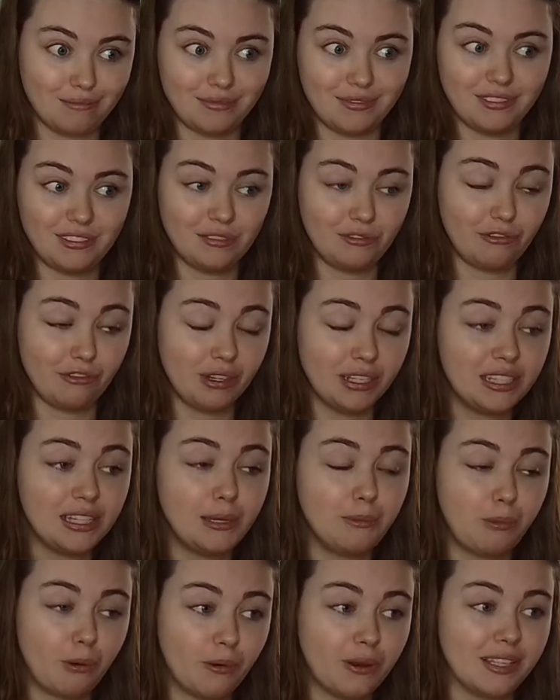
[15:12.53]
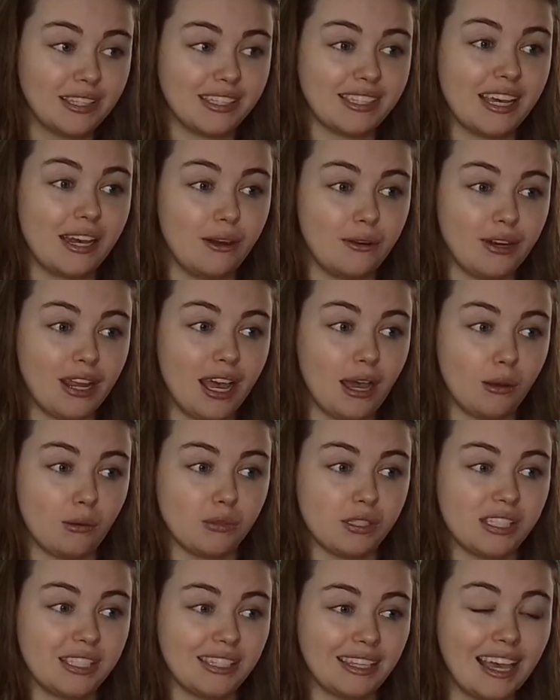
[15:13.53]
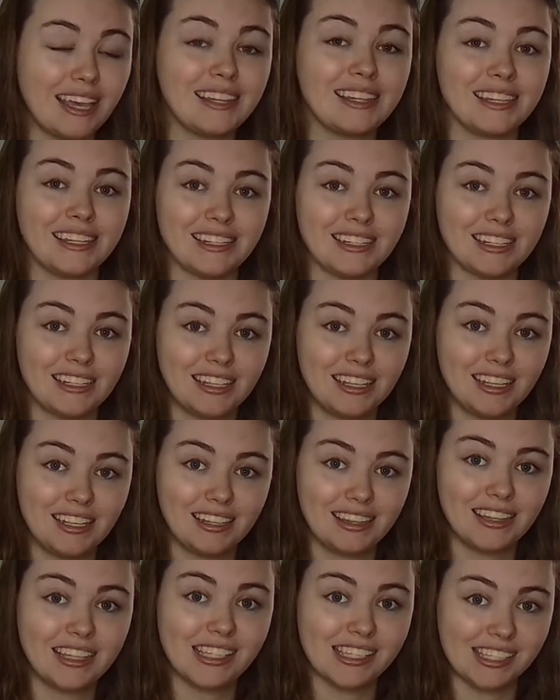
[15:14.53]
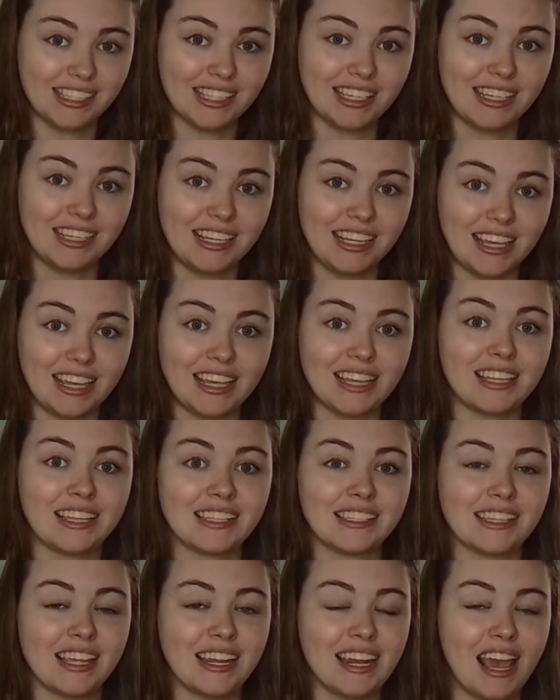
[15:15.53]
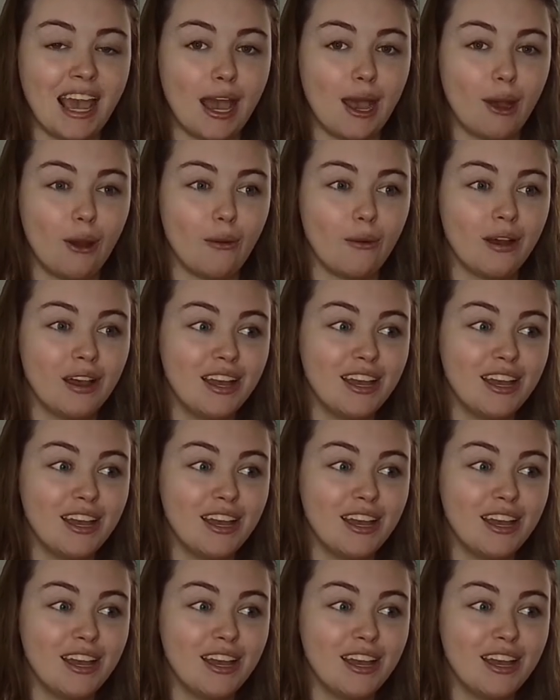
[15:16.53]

really points out how silent this city is and how